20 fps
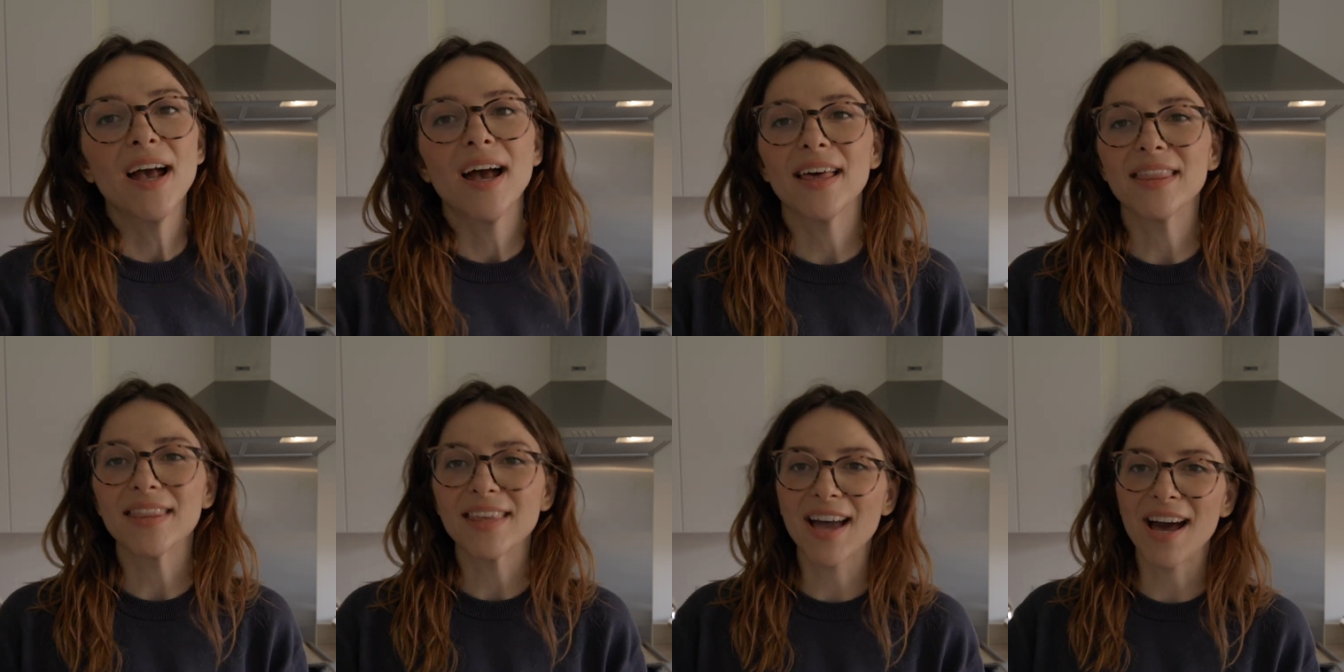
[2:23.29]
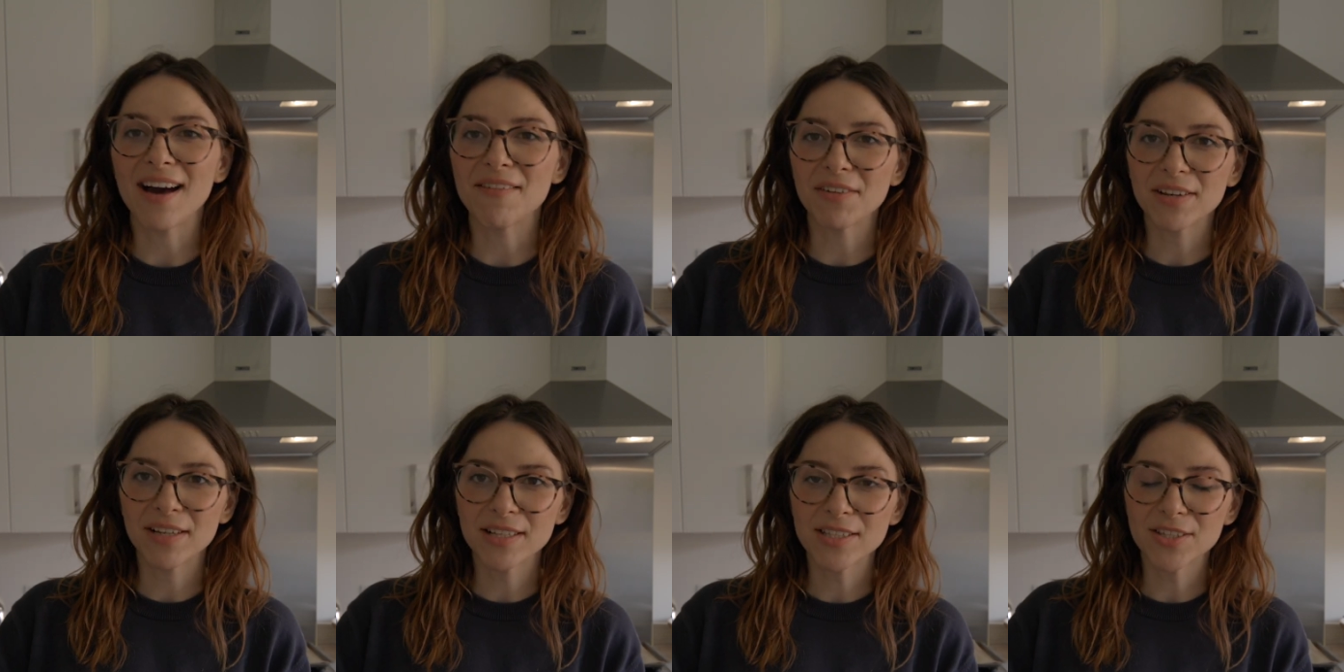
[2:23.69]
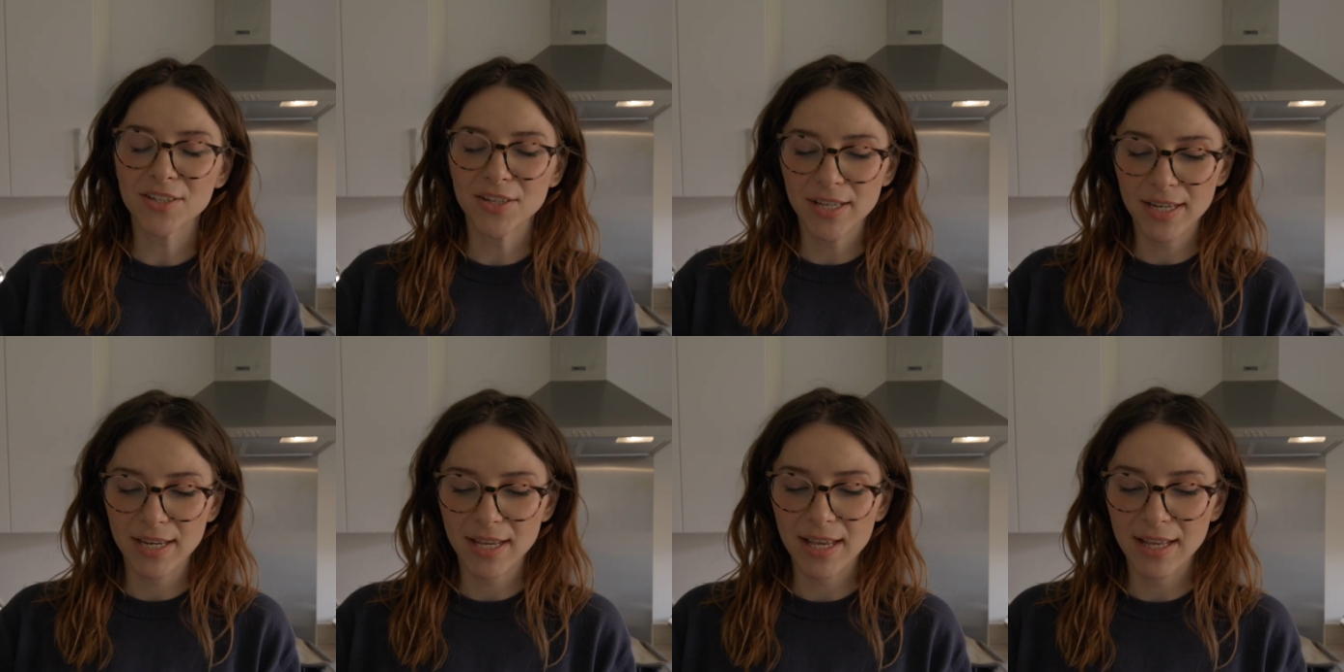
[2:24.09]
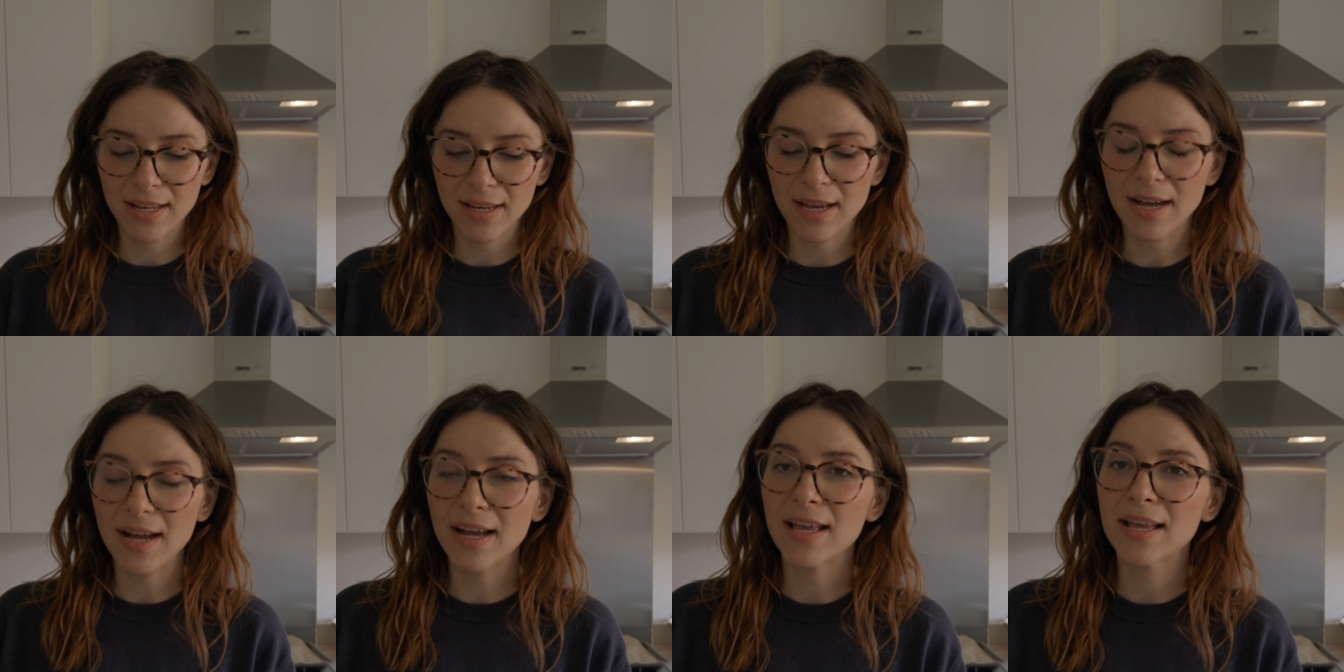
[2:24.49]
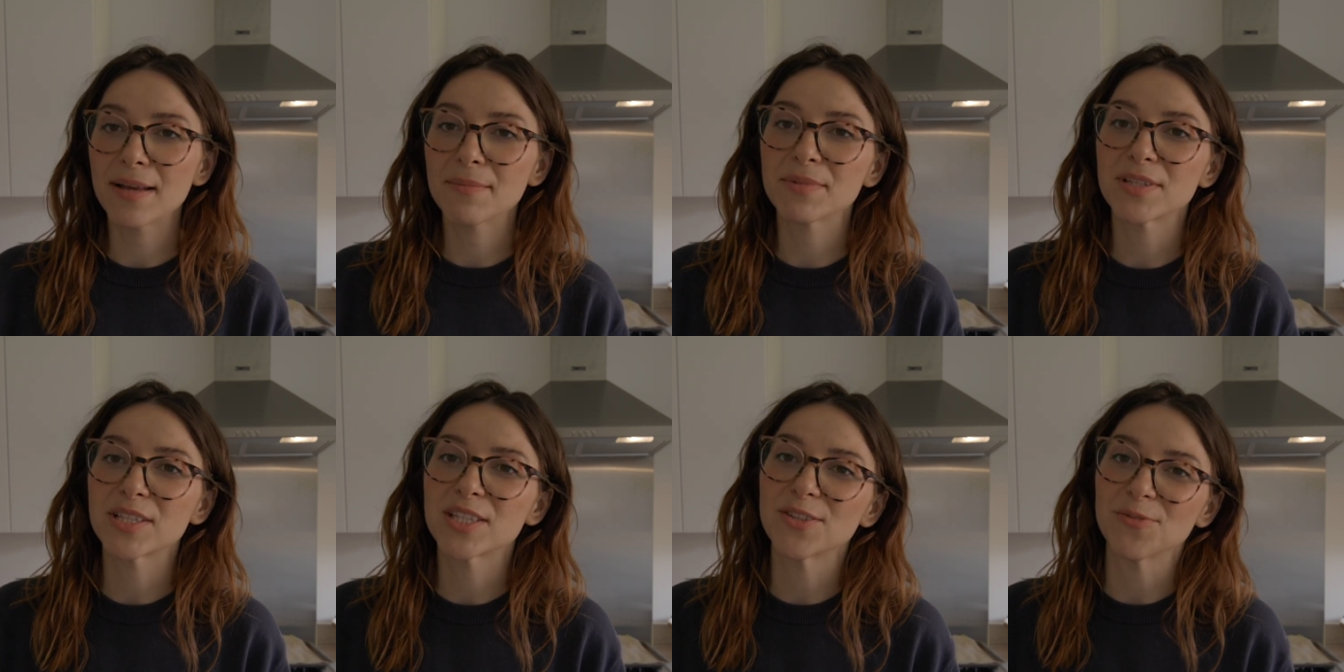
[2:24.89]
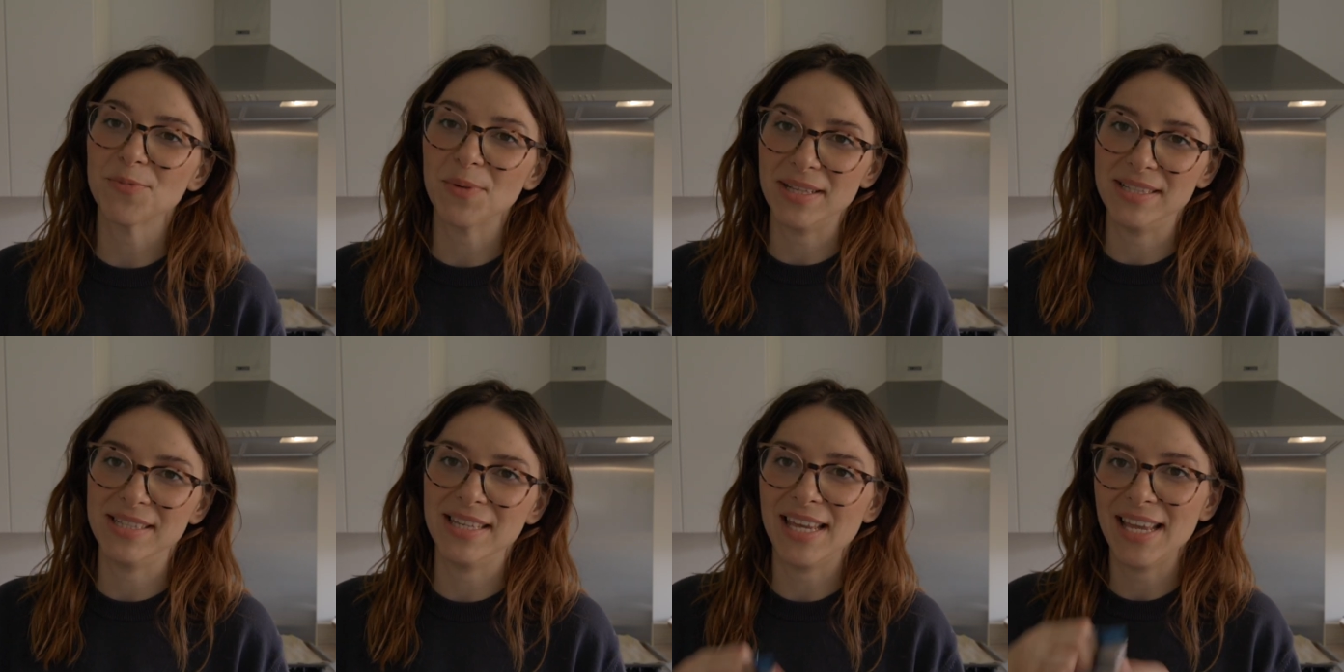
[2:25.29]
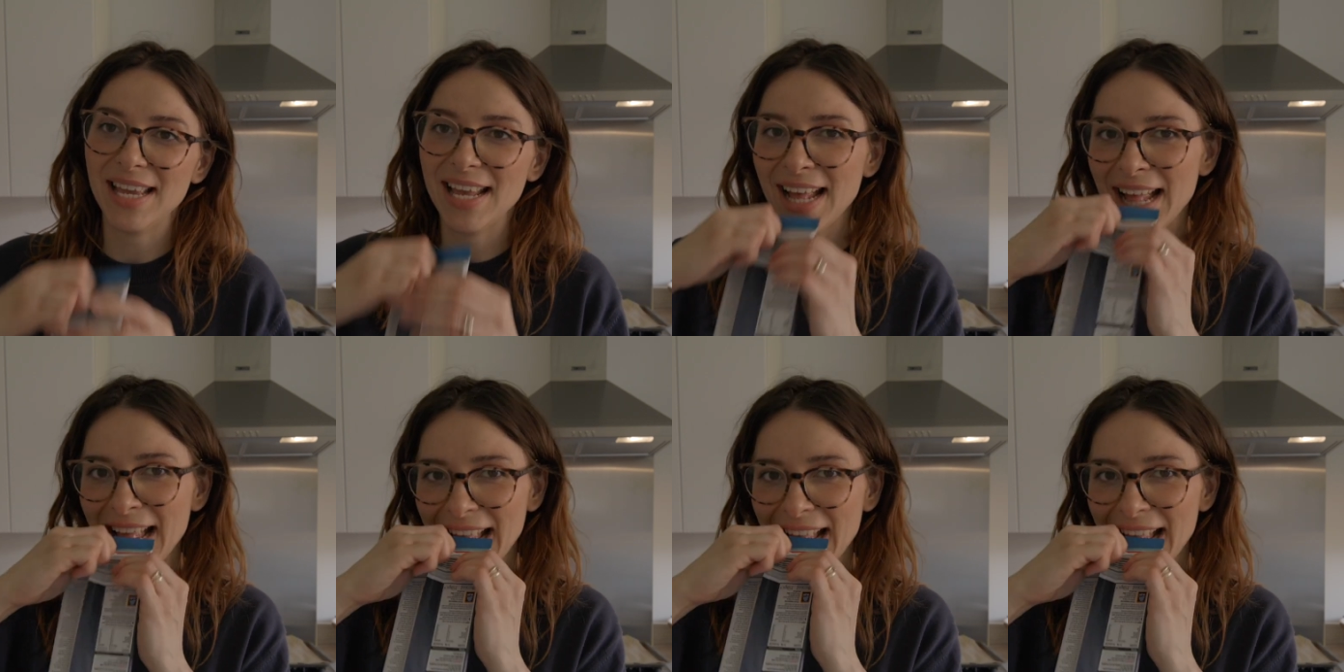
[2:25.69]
and the oven is on and I am sweaty.